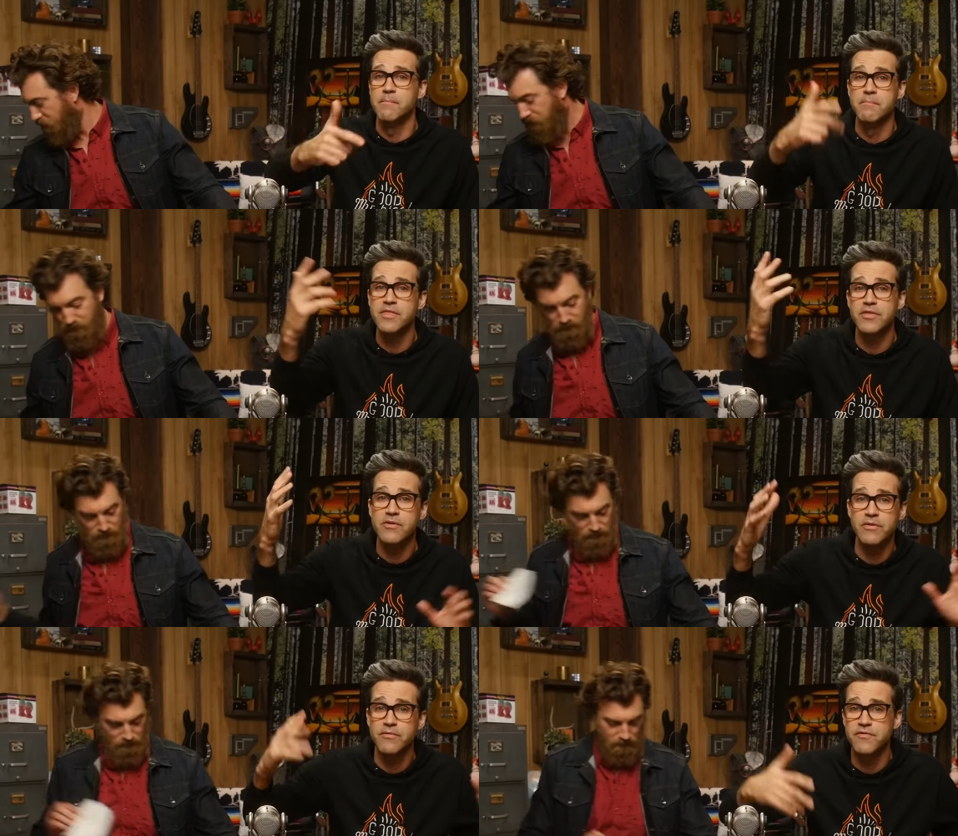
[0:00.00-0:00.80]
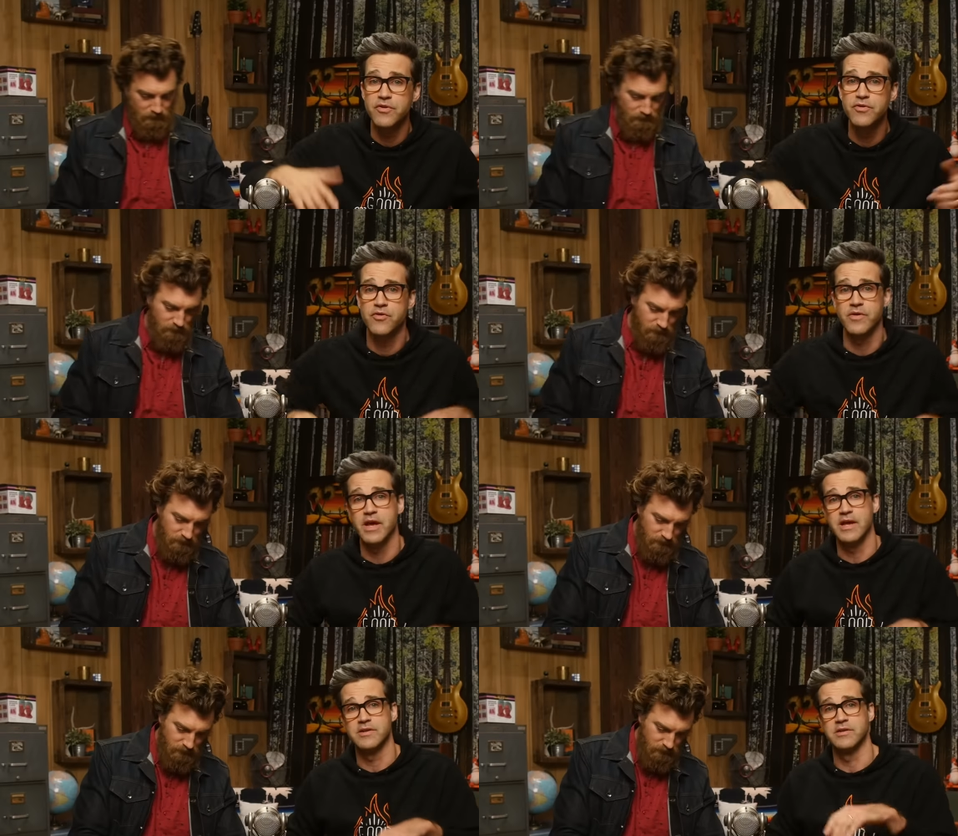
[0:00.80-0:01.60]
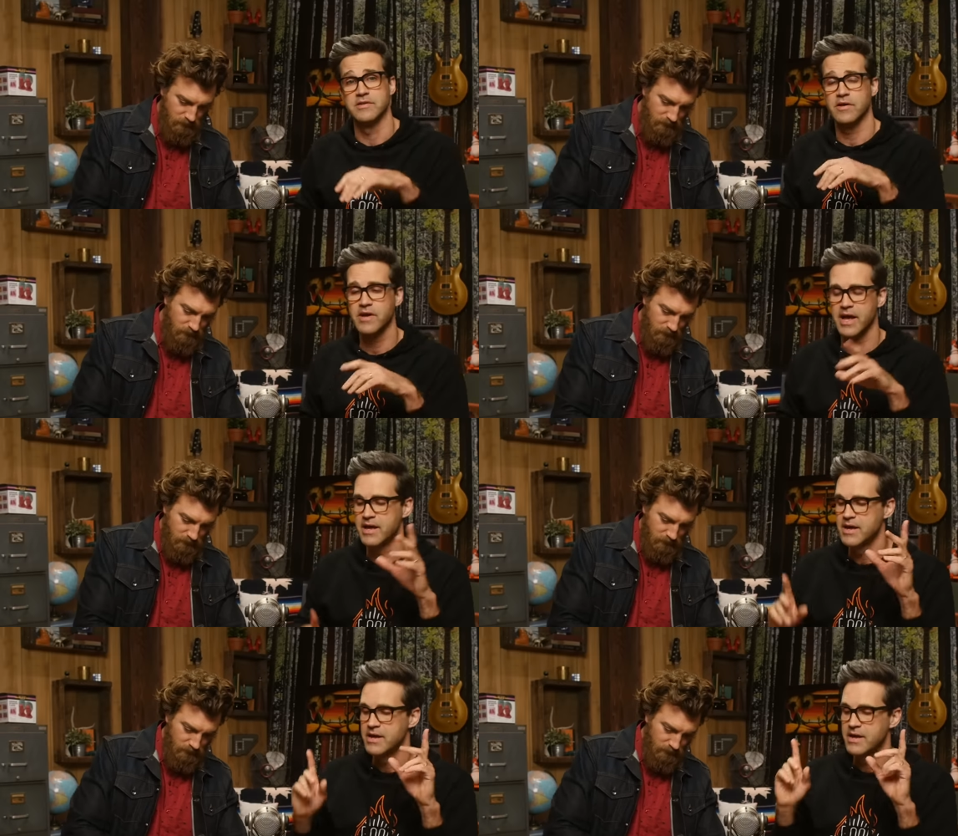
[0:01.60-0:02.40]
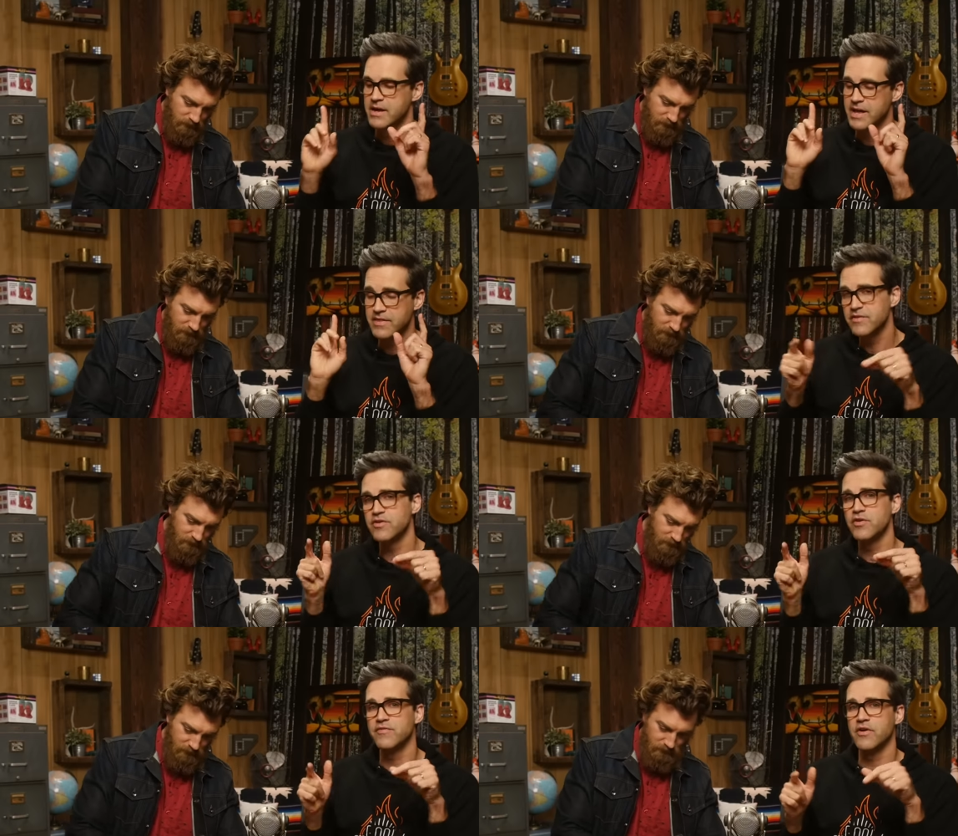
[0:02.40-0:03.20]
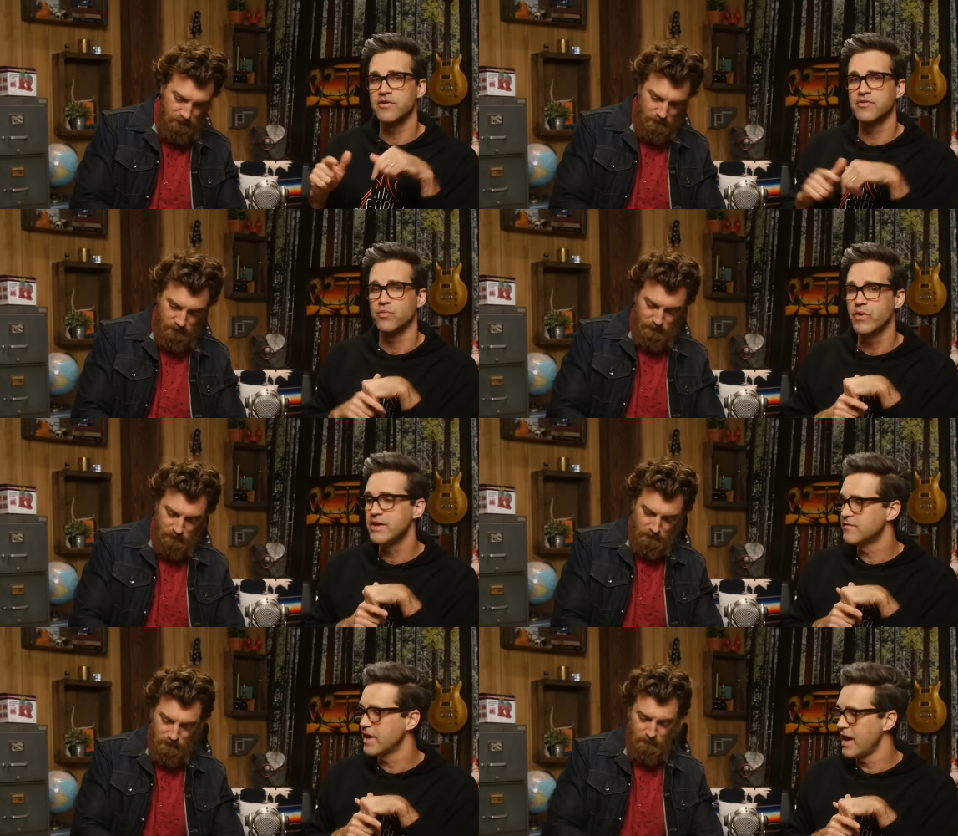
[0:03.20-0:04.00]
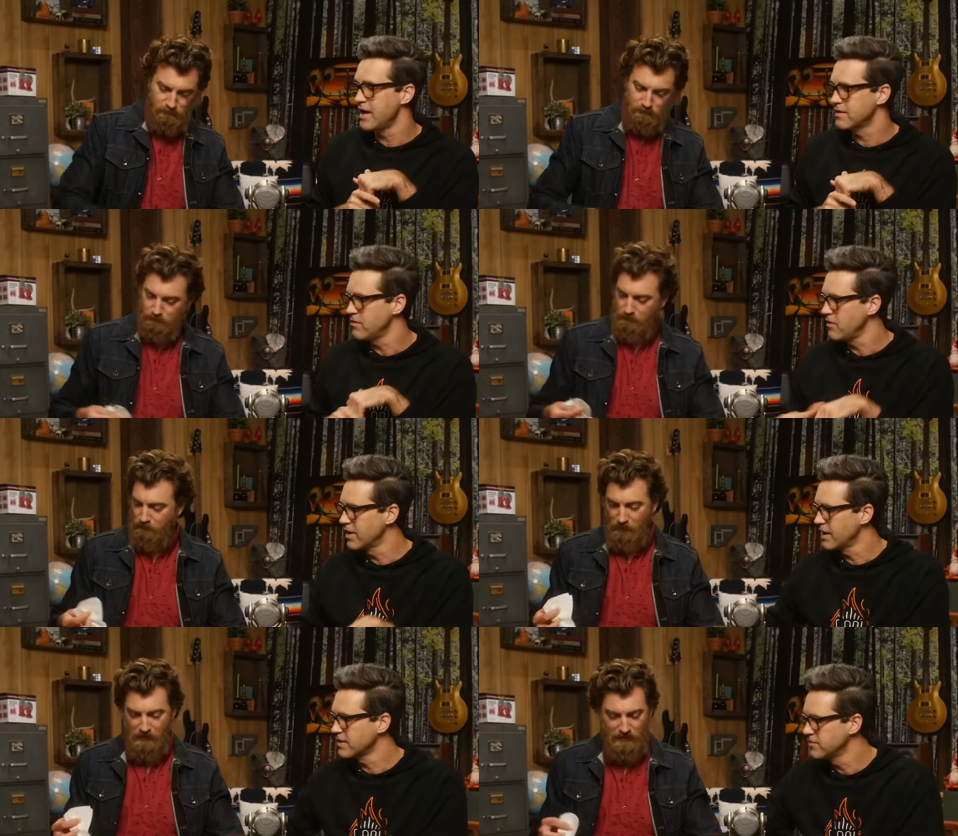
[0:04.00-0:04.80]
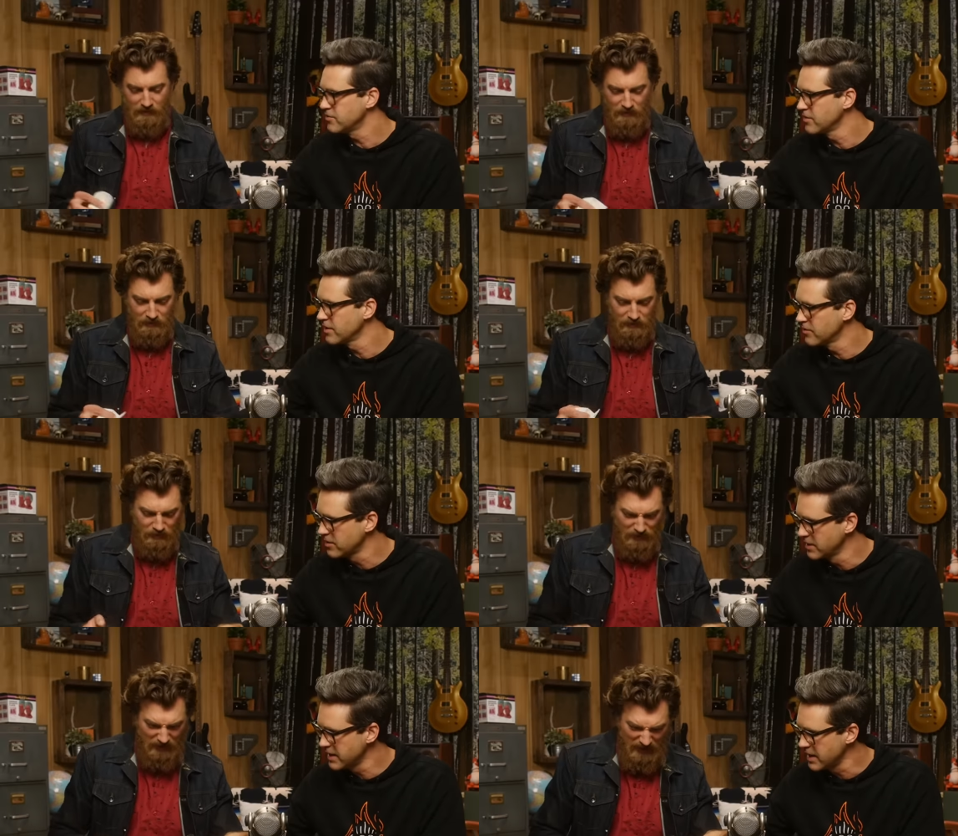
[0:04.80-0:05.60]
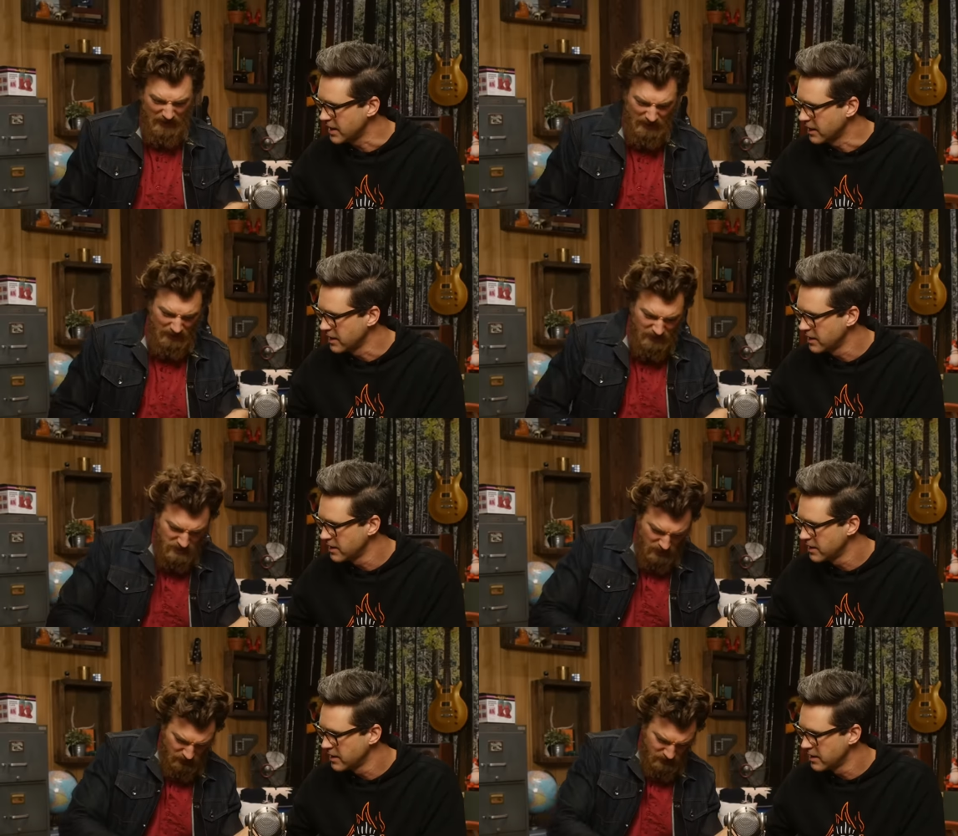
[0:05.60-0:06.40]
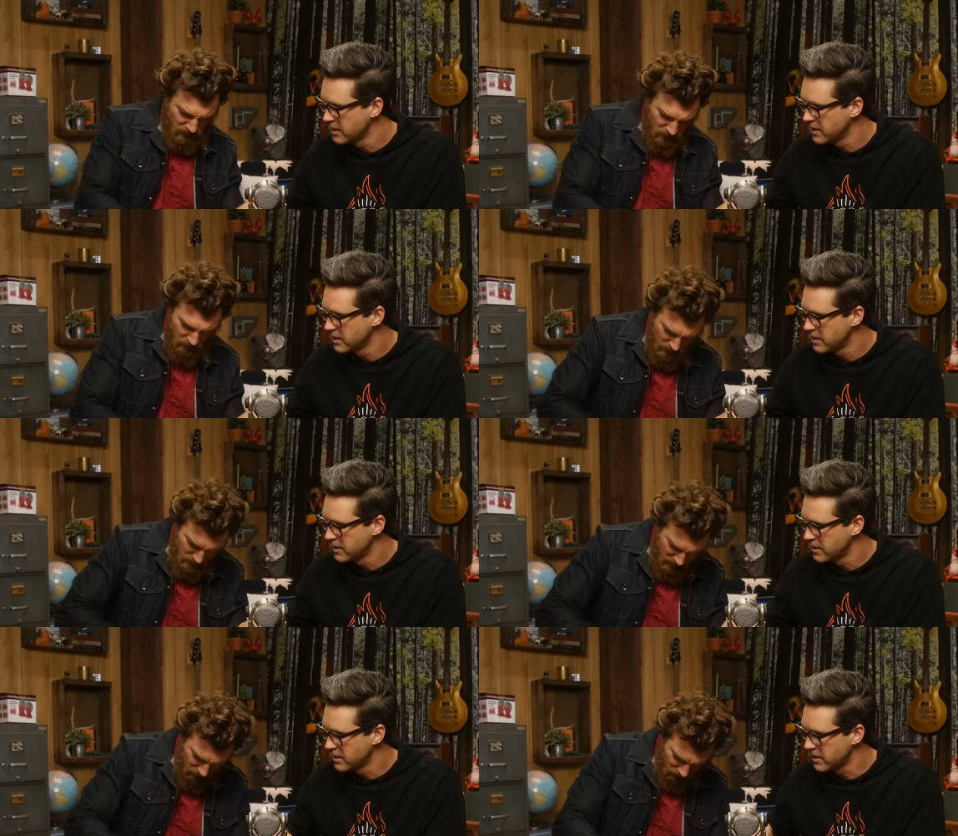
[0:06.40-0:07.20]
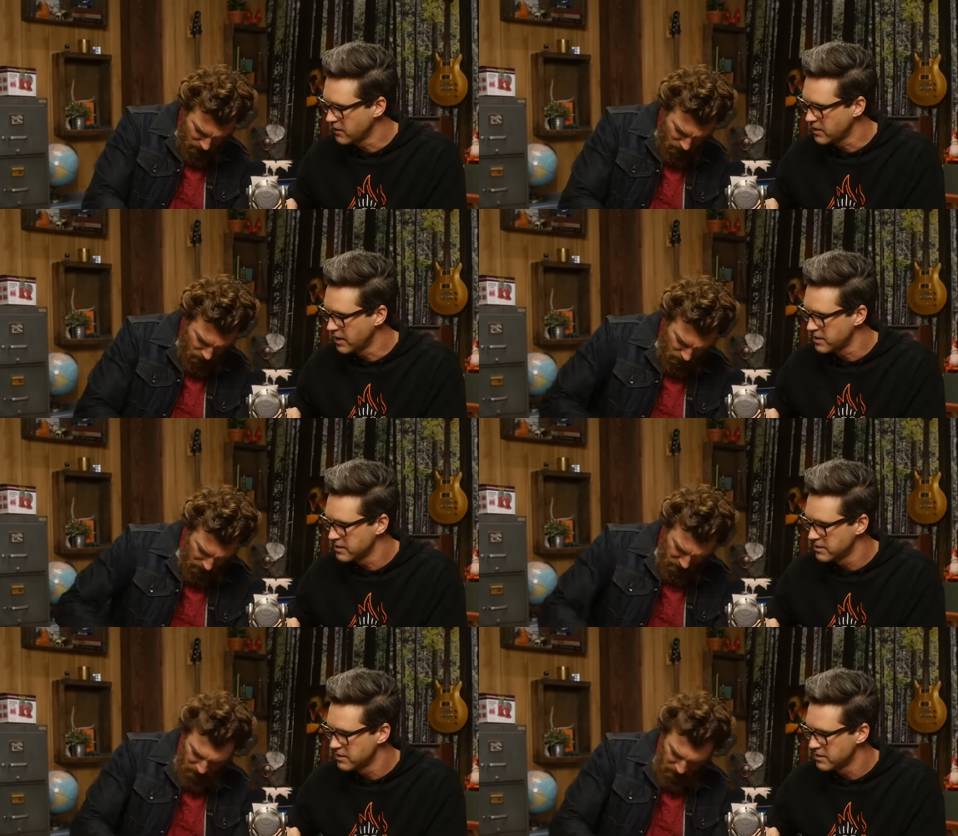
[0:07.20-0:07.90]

Speaker 1: Mythical food creations. Okay, in this universe, we've got, oh, I like you're I doing got, a little clean. I got like chocolate tongue remnants. Okay.